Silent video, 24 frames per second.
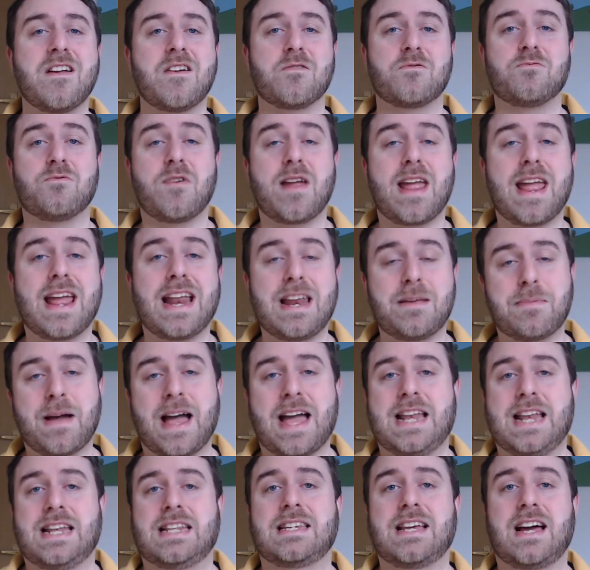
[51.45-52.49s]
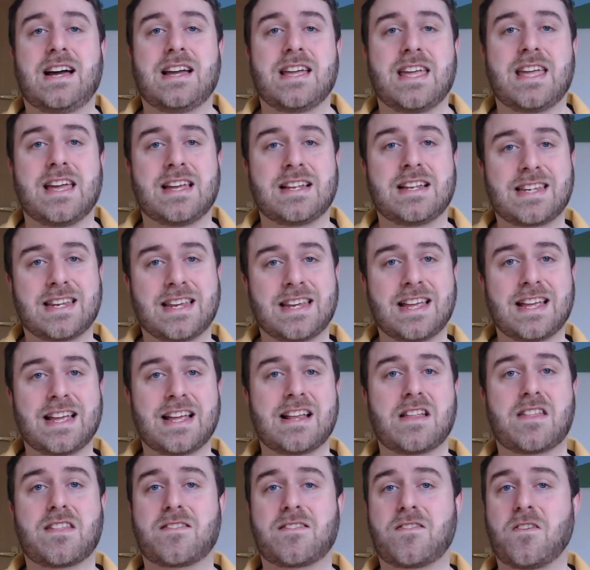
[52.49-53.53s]
really bad diet,
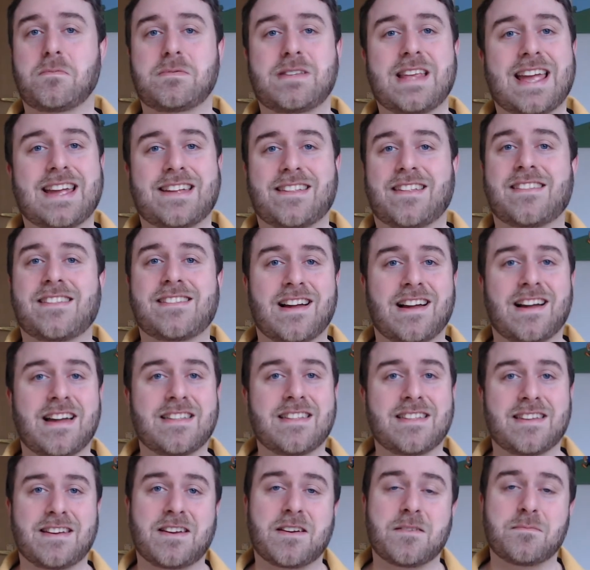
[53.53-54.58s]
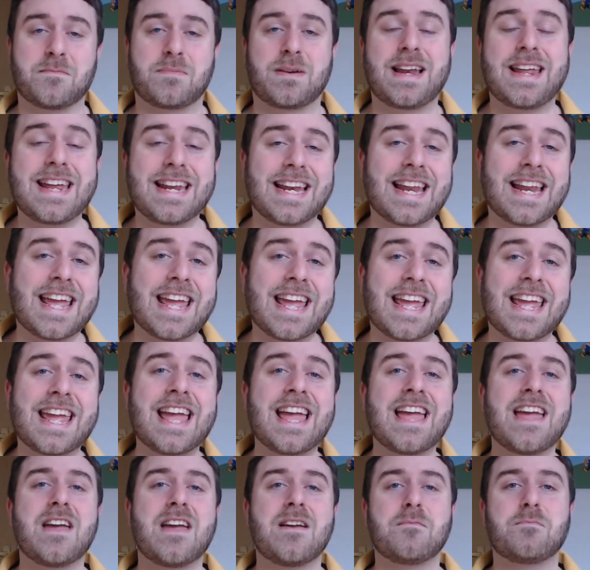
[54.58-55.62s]
stopped exercising completely,
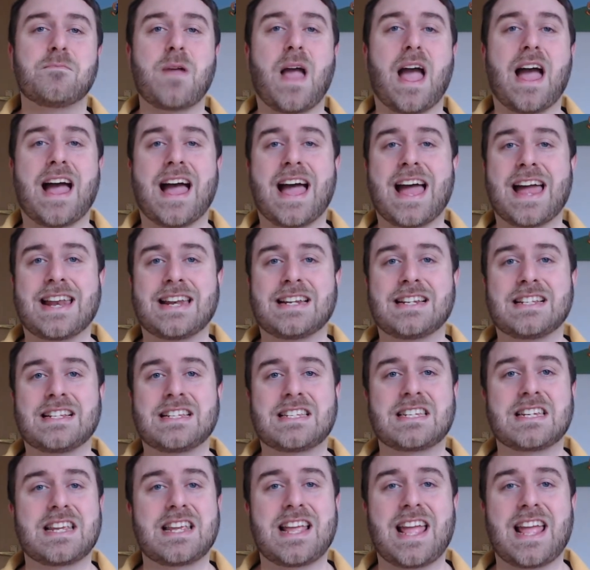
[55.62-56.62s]
and